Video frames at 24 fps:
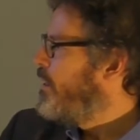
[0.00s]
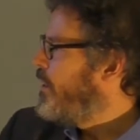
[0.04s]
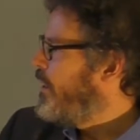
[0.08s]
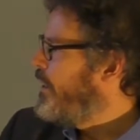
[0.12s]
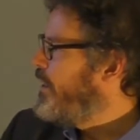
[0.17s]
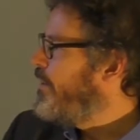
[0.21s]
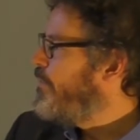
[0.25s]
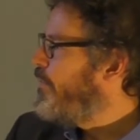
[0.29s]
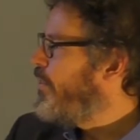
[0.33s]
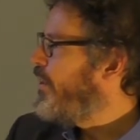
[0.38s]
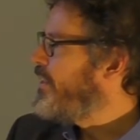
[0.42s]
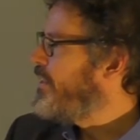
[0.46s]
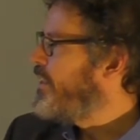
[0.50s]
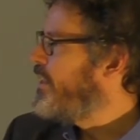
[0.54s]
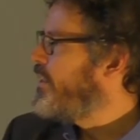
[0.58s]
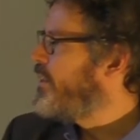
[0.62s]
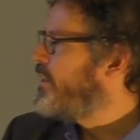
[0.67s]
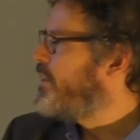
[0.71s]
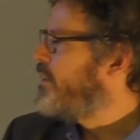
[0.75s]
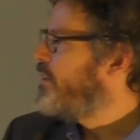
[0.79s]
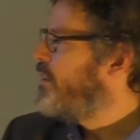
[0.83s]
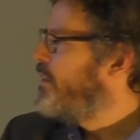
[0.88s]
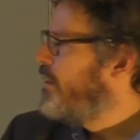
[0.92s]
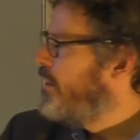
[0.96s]
And if this
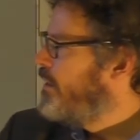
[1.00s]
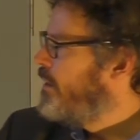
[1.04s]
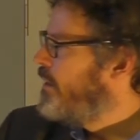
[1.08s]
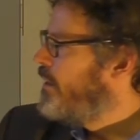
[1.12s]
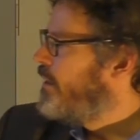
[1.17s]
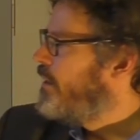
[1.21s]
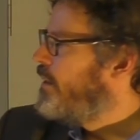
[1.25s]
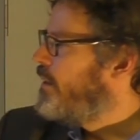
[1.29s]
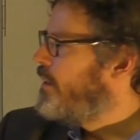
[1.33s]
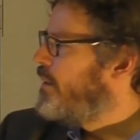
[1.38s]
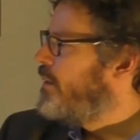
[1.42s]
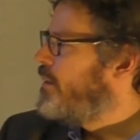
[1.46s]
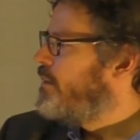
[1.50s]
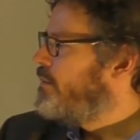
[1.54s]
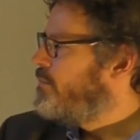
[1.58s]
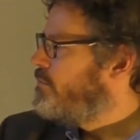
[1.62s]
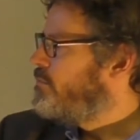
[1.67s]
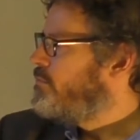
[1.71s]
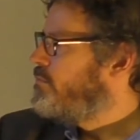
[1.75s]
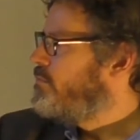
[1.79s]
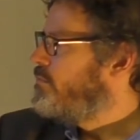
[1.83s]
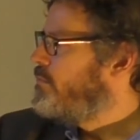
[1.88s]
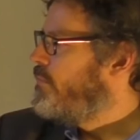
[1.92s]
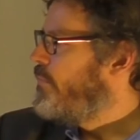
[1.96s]
is
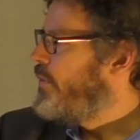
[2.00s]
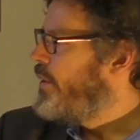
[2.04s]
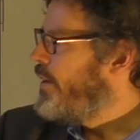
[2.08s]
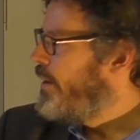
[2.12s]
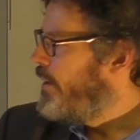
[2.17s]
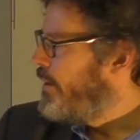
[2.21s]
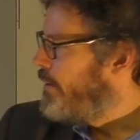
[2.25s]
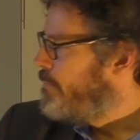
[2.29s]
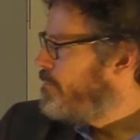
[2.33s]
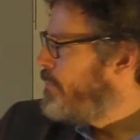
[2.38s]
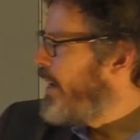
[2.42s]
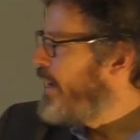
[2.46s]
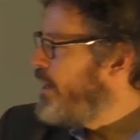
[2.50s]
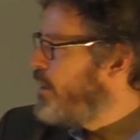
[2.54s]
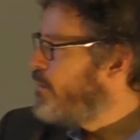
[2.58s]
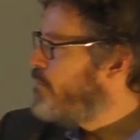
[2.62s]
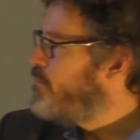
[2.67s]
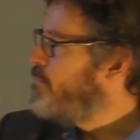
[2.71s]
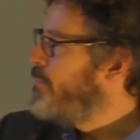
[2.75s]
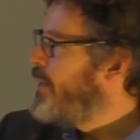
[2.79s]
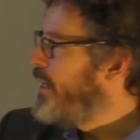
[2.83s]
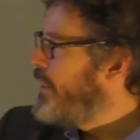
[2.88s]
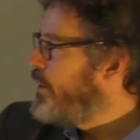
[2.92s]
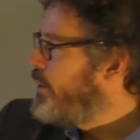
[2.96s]
the
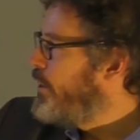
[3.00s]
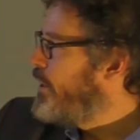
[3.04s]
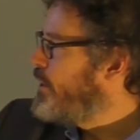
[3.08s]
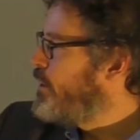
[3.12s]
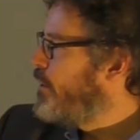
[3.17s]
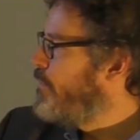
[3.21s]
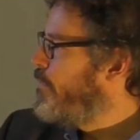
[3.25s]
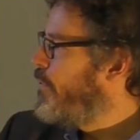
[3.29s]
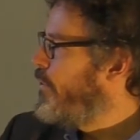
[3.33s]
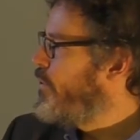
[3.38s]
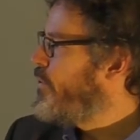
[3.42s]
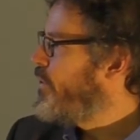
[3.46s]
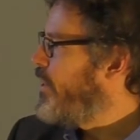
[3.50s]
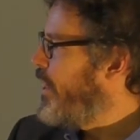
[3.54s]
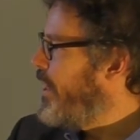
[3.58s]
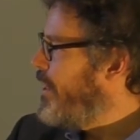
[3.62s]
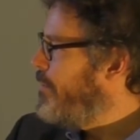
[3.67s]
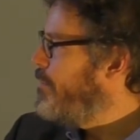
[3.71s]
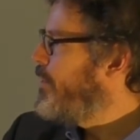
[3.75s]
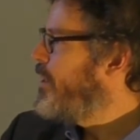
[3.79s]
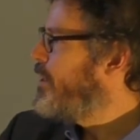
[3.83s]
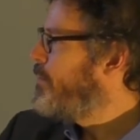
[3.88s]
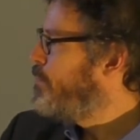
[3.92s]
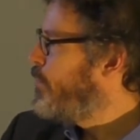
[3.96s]
payoff matrix of this
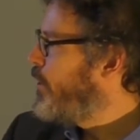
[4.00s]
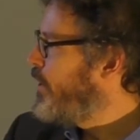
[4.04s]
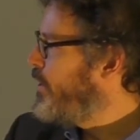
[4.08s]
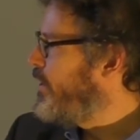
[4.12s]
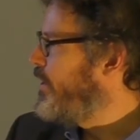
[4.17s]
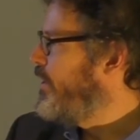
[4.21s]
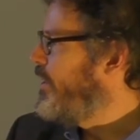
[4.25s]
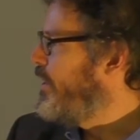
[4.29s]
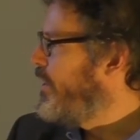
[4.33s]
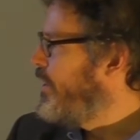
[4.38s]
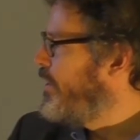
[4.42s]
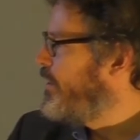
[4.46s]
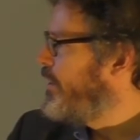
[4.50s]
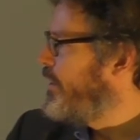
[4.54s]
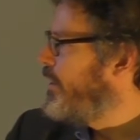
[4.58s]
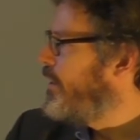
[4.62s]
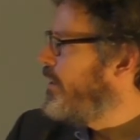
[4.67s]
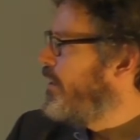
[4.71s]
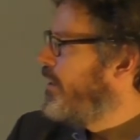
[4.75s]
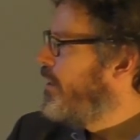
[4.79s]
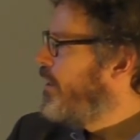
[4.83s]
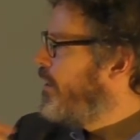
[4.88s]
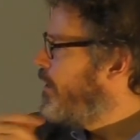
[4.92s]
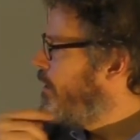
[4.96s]
game, it's pretty
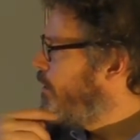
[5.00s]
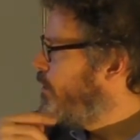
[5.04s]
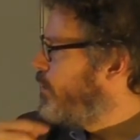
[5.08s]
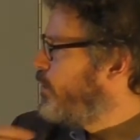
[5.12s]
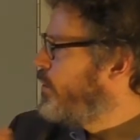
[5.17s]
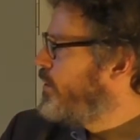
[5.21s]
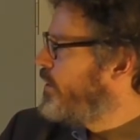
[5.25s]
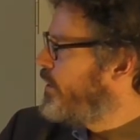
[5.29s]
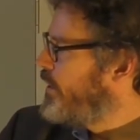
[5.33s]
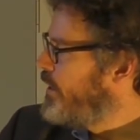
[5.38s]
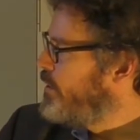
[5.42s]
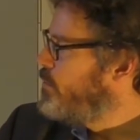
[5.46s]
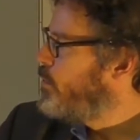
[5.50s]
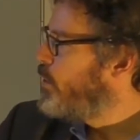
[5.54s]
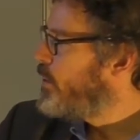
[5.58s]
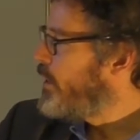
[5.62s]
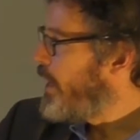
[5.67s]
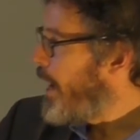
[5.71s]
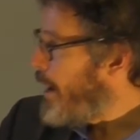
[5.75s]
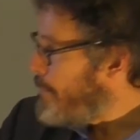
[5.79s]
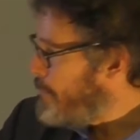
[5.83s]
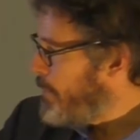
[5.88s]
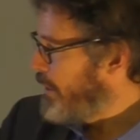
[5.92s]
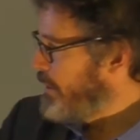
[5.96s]
easy to see what
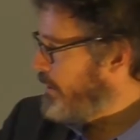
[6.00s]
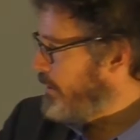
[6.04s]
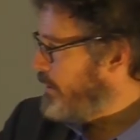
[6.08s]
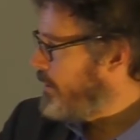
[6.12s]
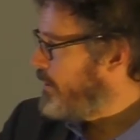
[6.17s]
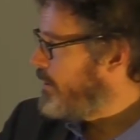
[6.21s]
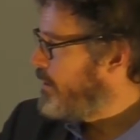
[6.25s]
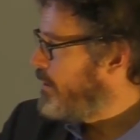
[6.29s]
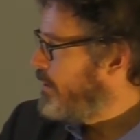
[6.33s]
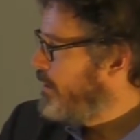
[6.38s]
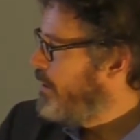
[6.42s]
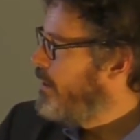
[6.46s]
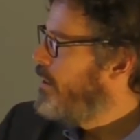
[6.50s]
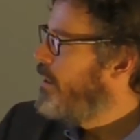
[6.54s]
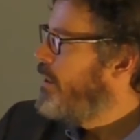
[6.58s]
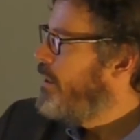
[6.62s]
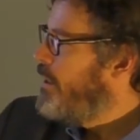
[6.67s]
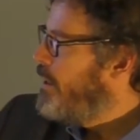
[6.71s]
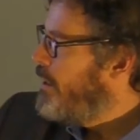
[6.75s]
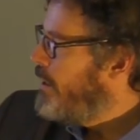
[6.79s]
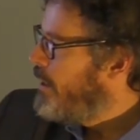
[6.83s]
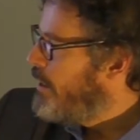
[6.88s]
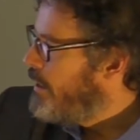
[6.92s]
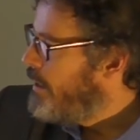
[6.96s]
happens.
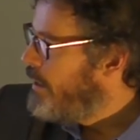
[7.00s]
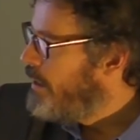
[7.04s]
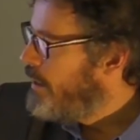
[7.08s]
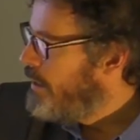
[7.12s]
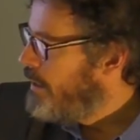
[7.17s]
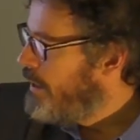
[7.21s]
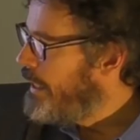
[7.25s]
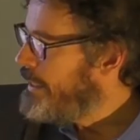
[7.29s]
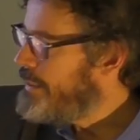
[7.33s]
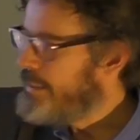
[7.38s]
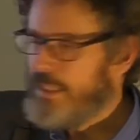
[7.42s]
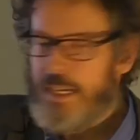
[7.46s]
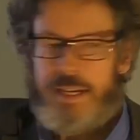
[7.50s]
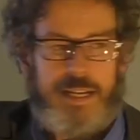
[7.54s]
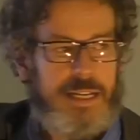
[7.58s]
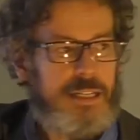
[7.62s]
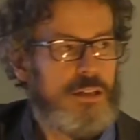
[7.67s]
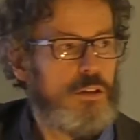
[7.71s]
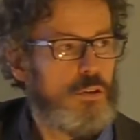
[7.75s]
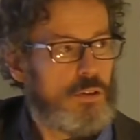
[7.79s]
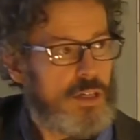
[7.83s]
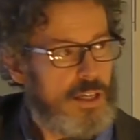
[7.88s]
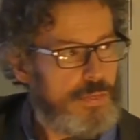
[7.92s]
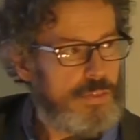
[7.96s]
Let's
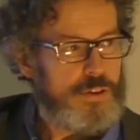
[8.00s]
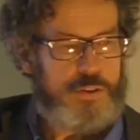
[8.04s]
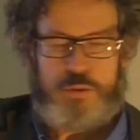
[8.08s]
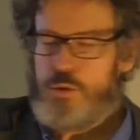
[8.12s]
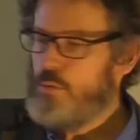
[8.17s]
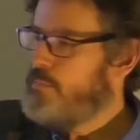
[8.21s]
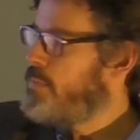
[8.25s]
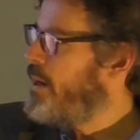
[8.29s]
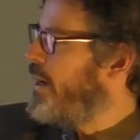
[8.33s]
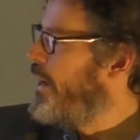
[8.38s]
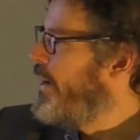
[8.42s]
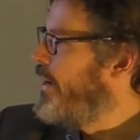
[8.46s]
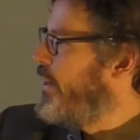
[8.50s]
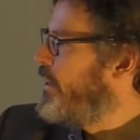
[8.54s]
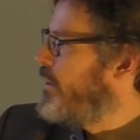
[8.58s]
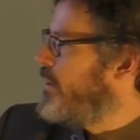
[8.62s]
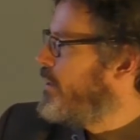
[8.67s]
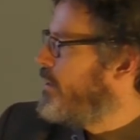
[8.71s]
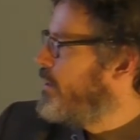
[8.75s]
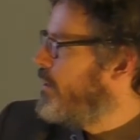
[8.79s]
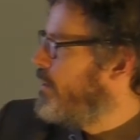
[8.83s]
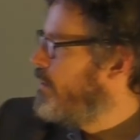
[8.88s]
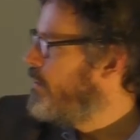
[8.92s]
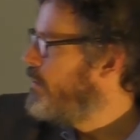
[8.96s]
again look at the two
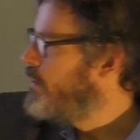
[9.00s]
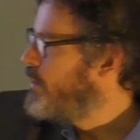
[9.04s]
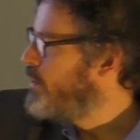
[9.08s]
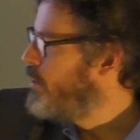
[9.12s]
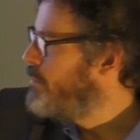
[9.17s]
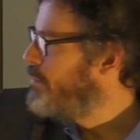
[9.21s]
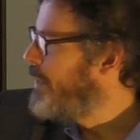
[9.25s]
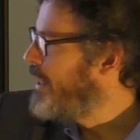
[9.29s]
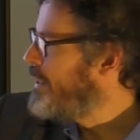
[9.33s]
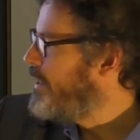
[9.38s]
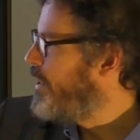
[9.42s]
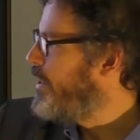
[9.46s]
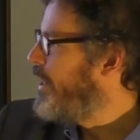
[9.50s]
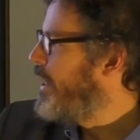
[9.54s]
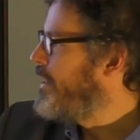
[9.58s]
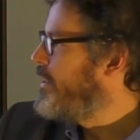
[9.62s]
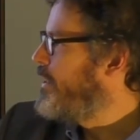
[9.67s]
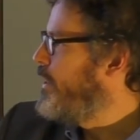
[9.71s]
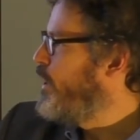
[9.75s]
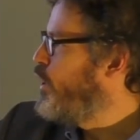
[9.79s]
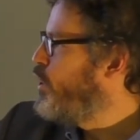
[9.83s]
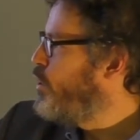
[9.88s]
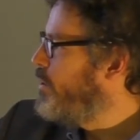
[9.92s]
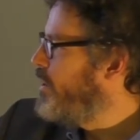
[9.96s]
players. So
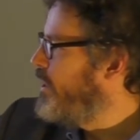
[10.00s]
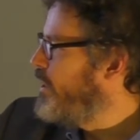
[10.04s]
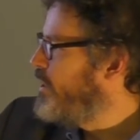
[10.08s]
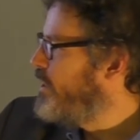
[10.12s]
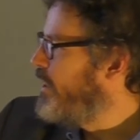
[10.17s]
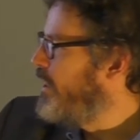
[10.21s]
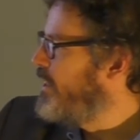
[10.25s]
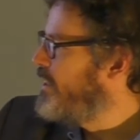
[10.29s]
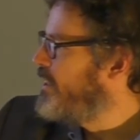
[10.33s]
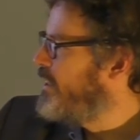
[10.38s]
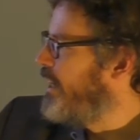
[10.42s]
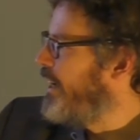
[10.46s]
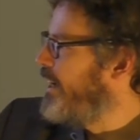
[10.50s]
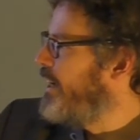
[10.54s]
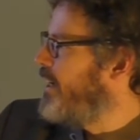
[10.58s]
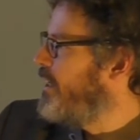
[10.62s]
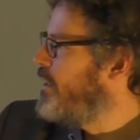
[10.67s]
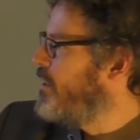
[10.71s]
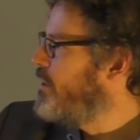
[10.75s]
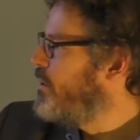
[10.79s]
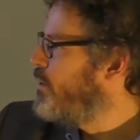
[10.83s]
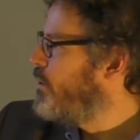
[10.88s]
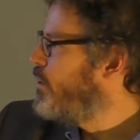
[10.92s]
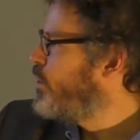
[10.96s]
Materazzi, should he stay
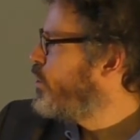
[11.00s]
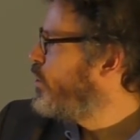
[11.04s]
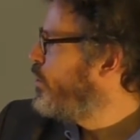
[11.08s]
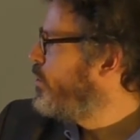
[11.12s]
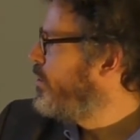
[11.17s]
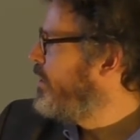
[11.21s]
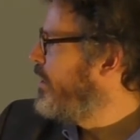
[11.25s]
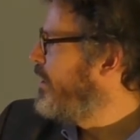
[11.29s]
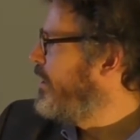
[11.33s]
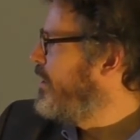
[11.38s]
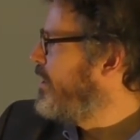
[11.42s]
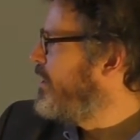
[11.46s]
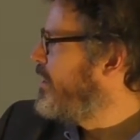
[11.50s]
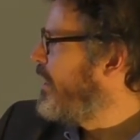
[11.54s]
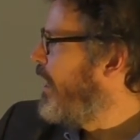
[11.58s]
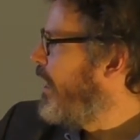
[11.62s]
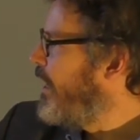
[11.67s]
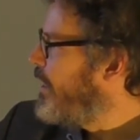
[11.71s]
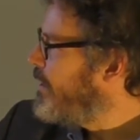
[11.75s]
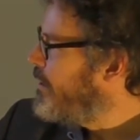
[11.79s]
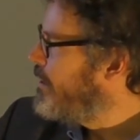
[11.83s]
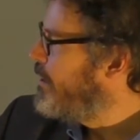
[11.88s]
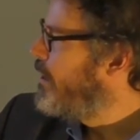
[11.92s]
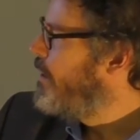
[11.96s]
silent or should he
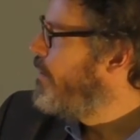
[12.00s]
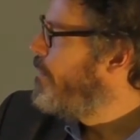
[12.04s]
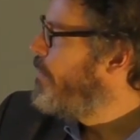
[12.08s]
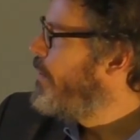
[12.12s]
insult?